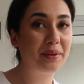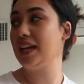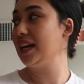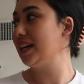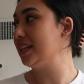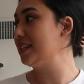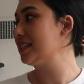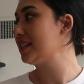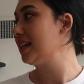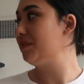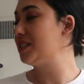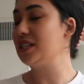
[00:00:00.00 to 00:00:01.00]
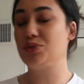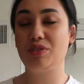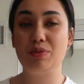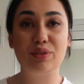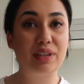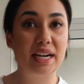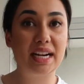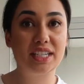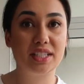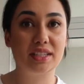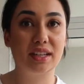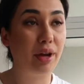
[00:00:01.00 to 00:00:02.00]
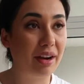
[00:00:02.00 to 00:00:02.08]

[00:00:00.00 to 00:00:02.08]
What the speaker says: And since we've moved in, I just put